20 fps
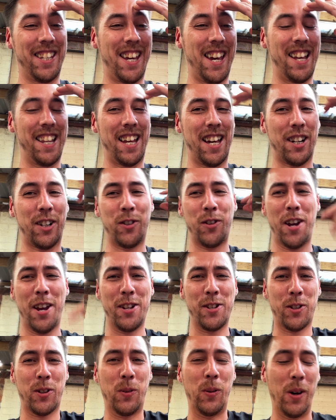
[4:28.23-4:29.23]
yeah, that
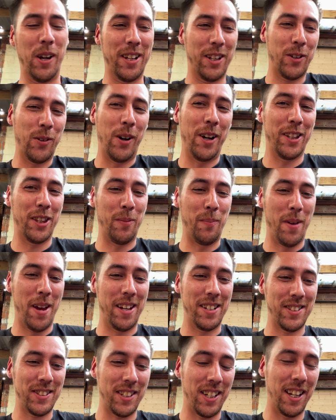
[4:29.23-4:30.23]
creates quite quite the
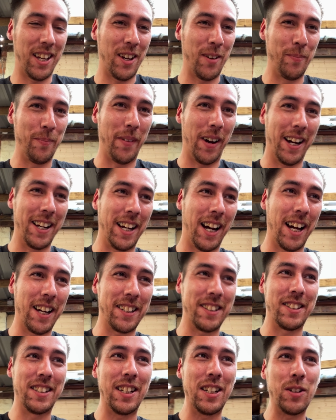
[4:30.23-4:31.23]
mess. Um, I, I
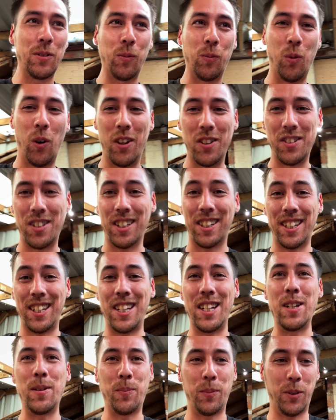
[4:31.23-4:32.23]
did want to
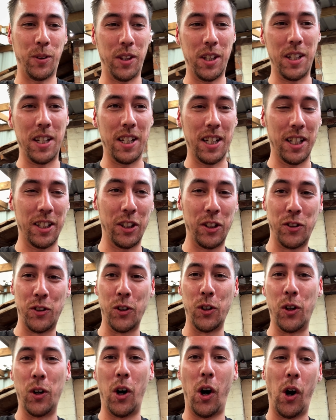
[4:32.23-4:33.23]
keep the uh, the
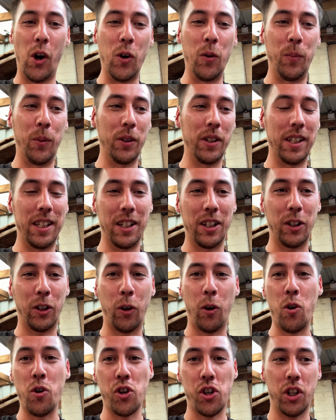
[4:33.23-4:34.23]
door open, the
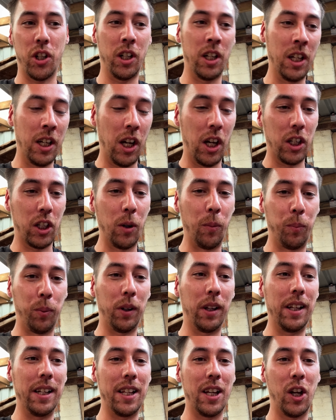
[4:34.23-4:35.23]
enclosure
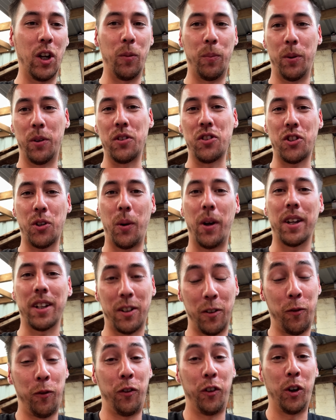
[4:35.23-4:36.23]
completely open so I
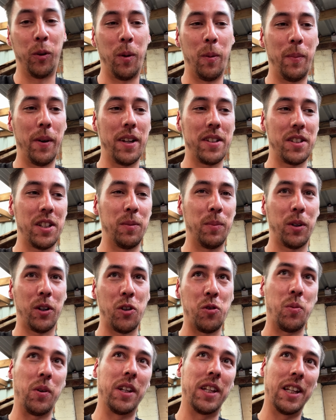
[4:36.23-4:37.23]
could film it better
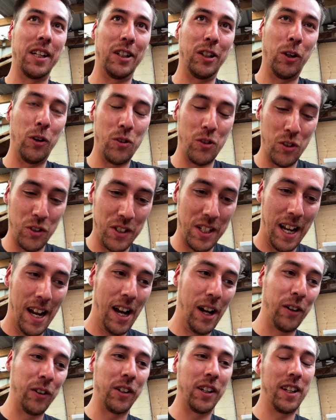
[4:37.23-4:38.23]
because when the enclosure's
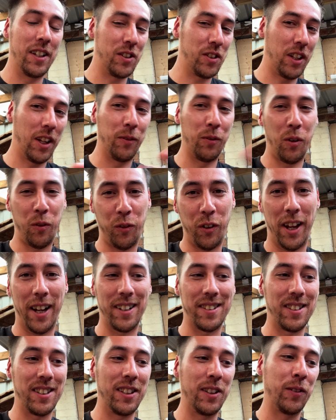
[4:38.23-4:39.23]
down, it's like
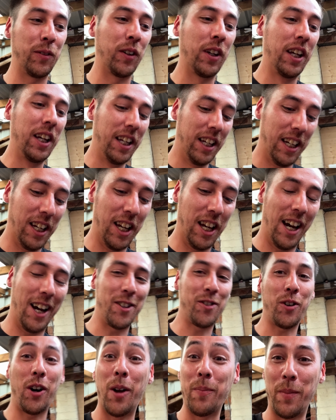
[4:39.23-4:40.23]
reflective. Uh, I
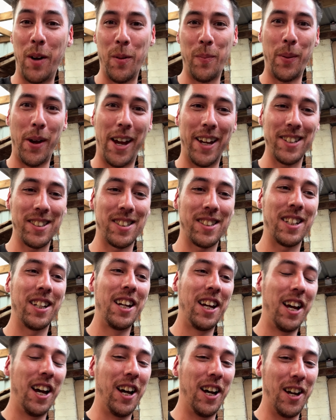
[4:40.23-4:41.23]
tried my best,
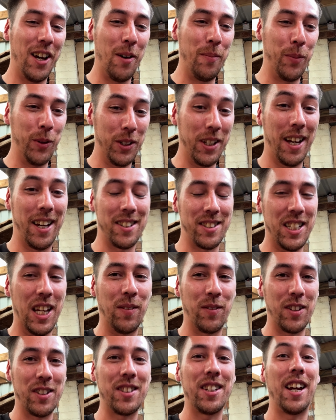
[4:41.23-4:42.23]
uh, but yeah,
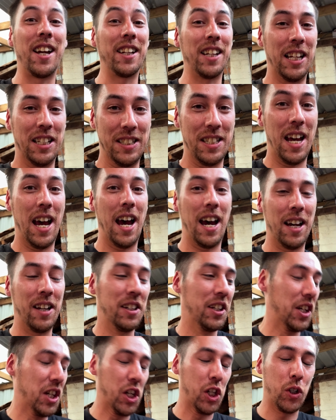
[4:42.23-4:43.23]
safe to say that that
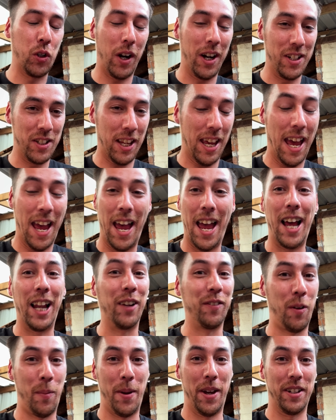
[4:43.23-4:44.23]
creates a hell
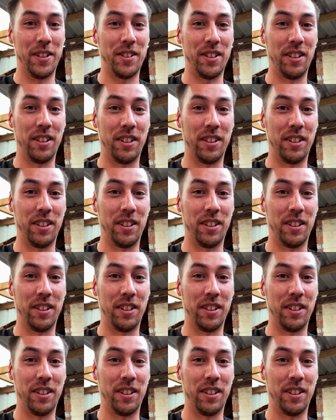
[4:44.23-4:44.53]
of a mess.